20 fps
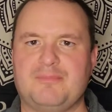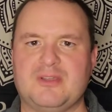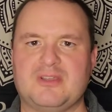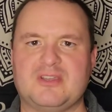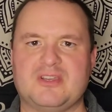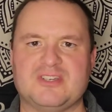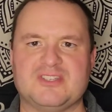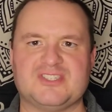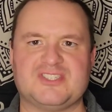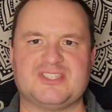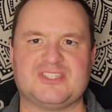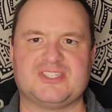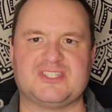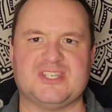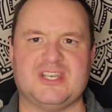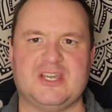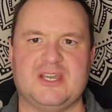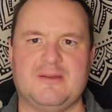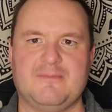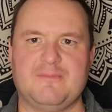
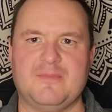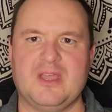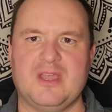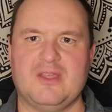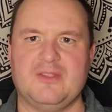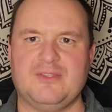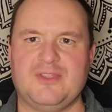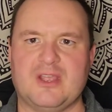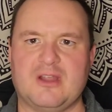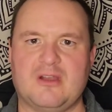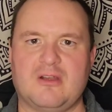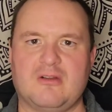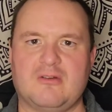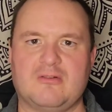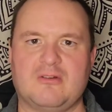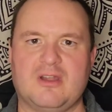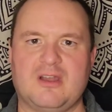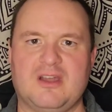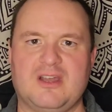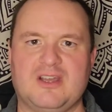because um,
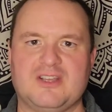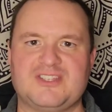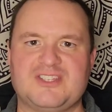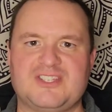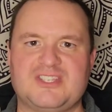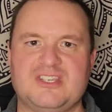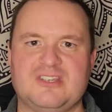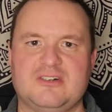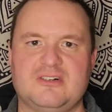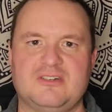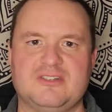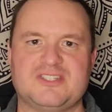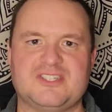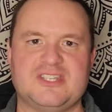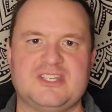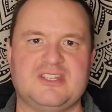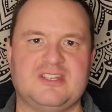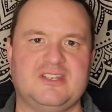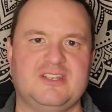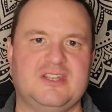their
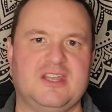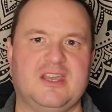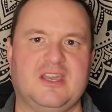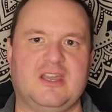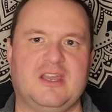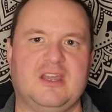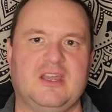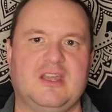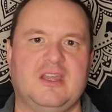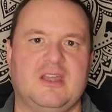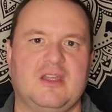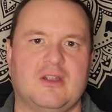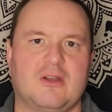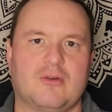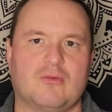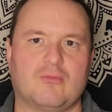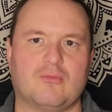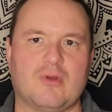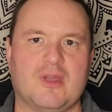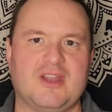skills in
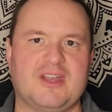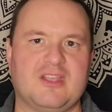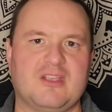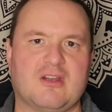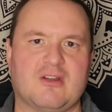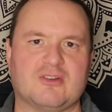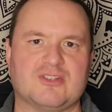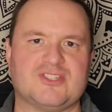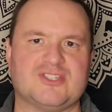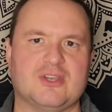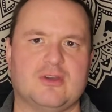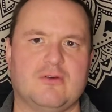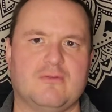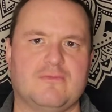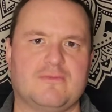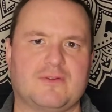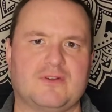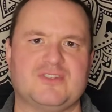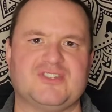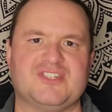writing are
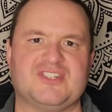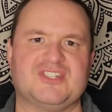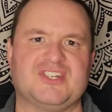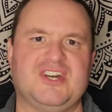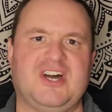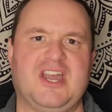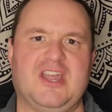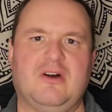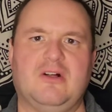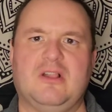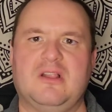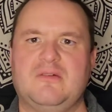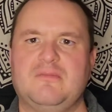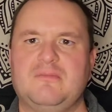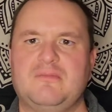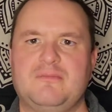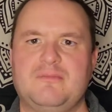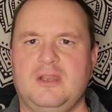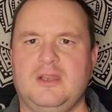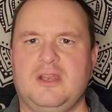so versatile.
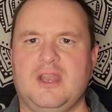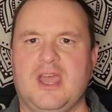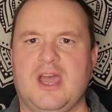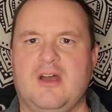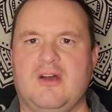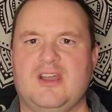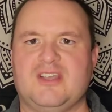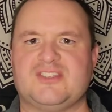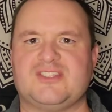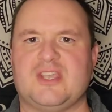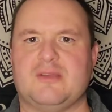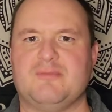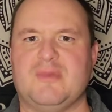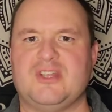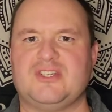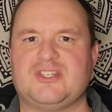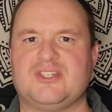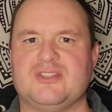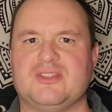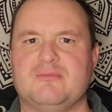Now, as I
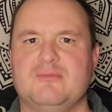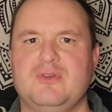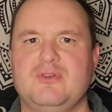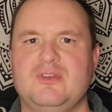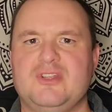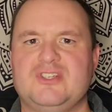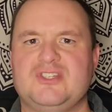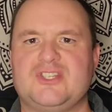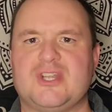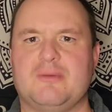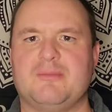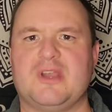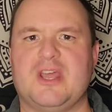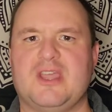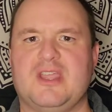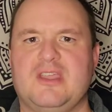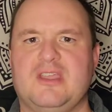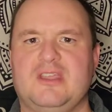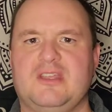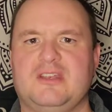mentioned, the moon in
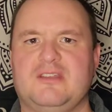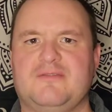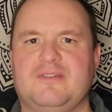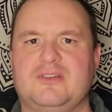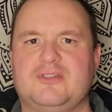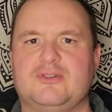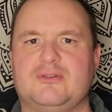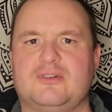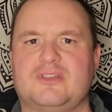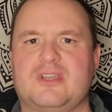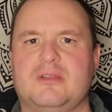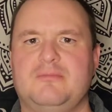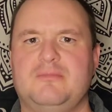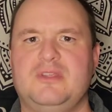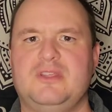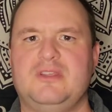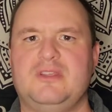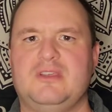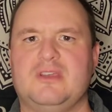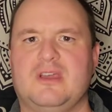Gemini individual can
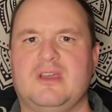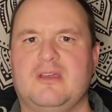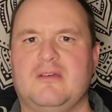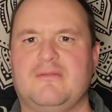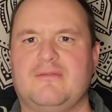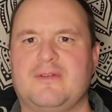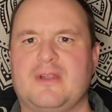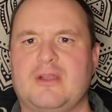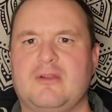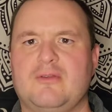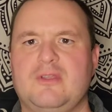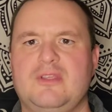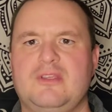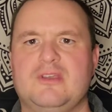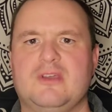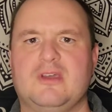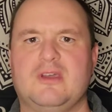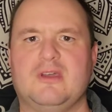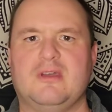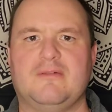be
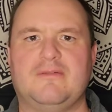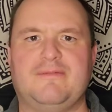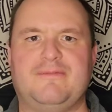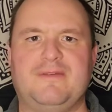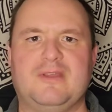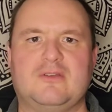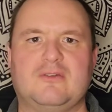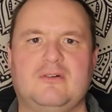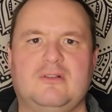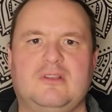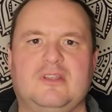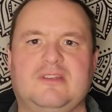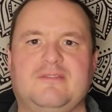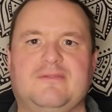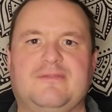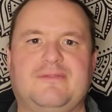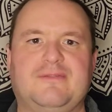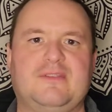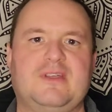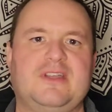very fickle
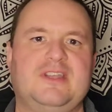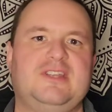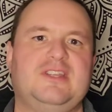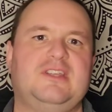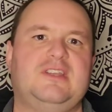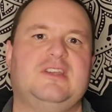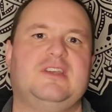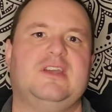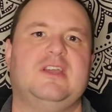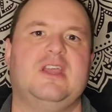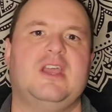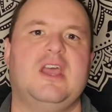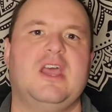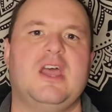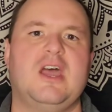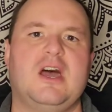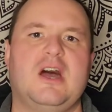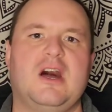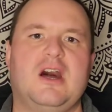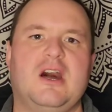and flighty.
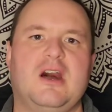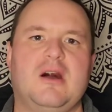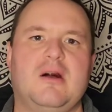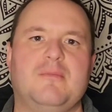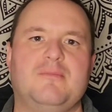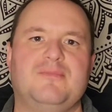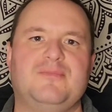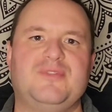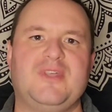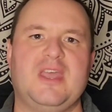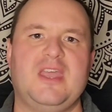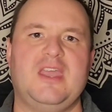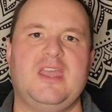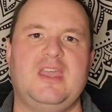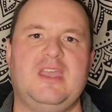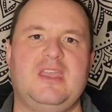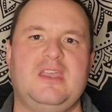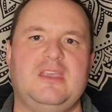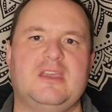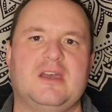Um,
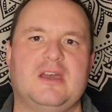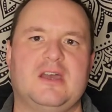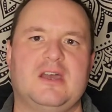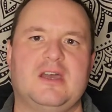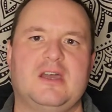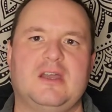they